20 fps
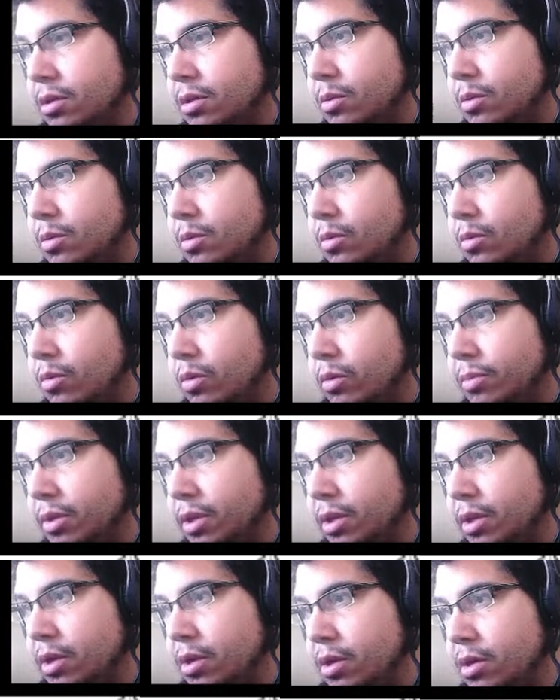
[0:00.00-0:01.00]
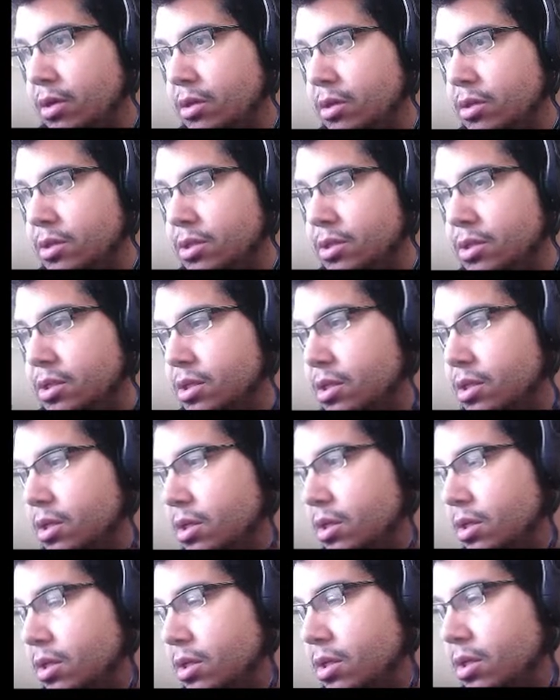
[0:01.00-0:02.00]
where it belongs.
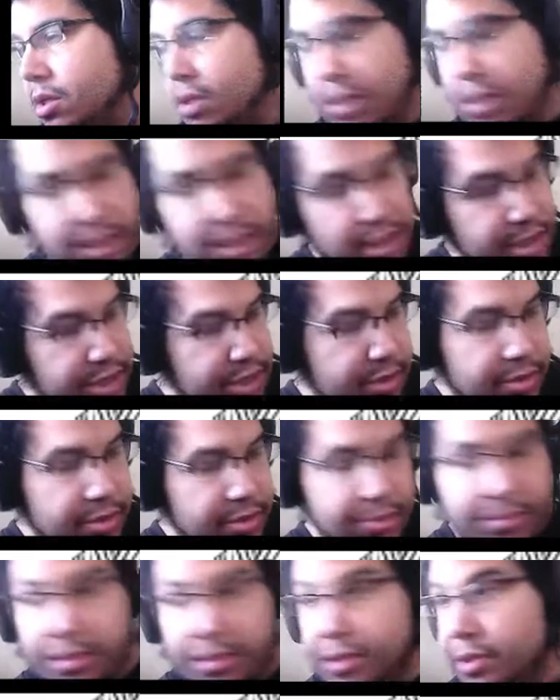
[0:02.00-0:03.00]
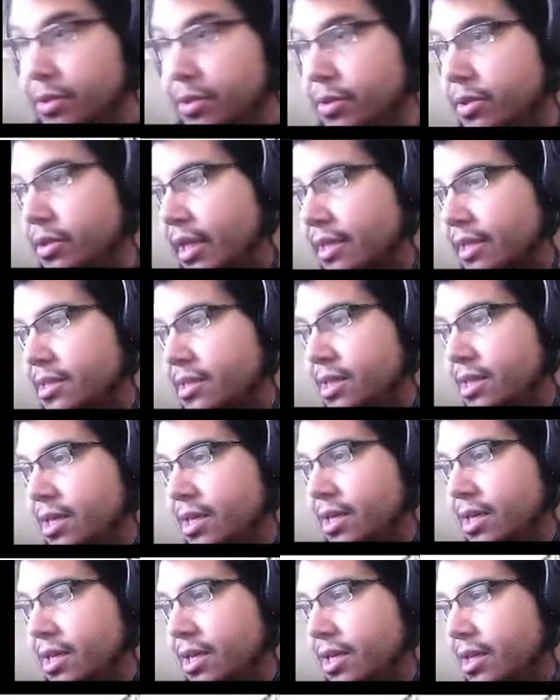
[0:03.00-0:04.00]
Now, you know what I'm gonna do? That's
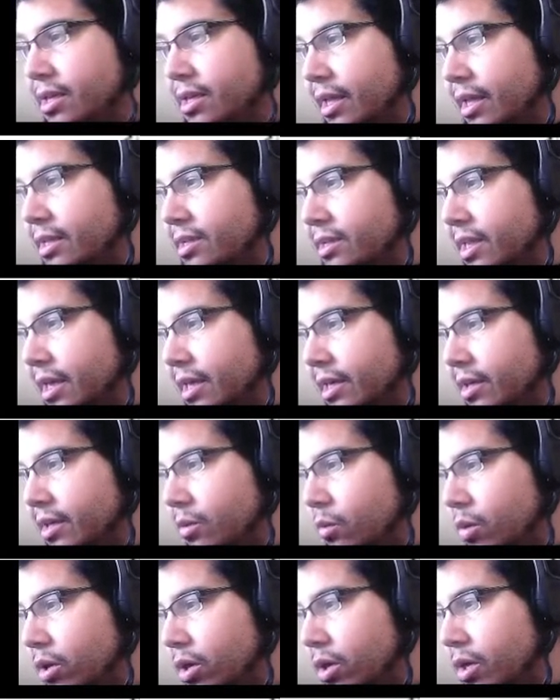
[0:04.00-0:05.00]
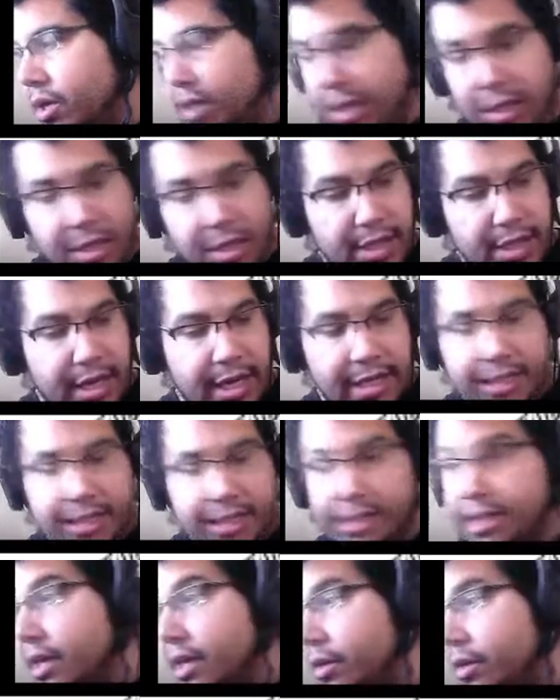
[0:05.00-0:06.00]
not gonna work. That is
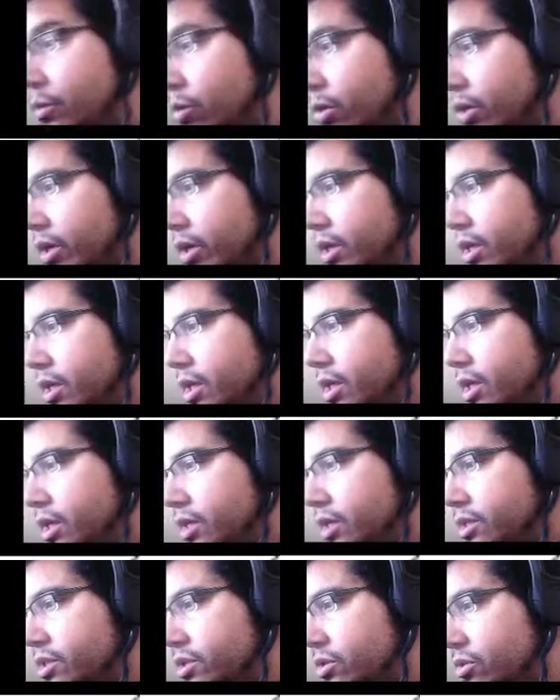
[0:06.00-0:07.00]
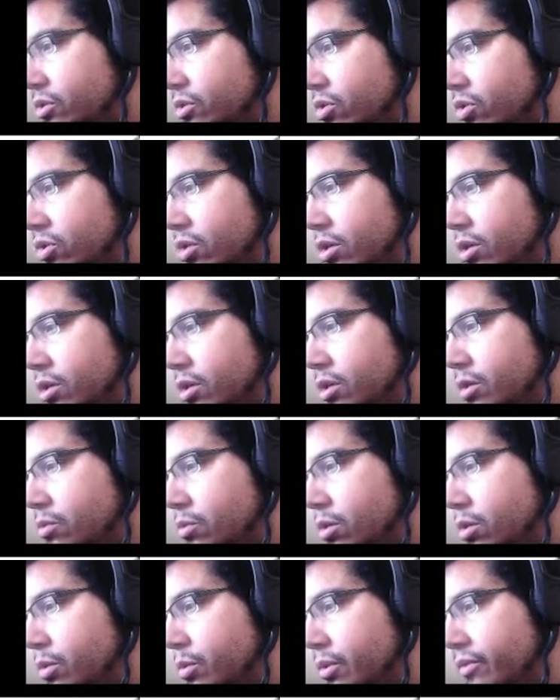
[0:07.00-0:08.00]
not gonna work. Let's turn on
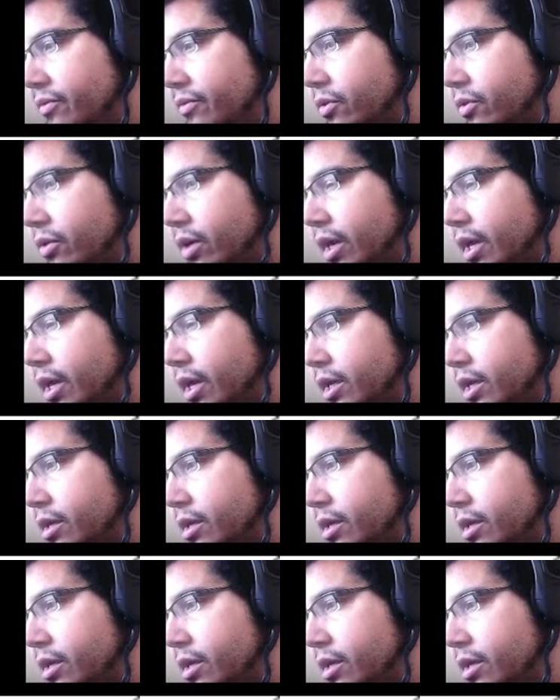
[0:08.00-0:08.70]
what we've created.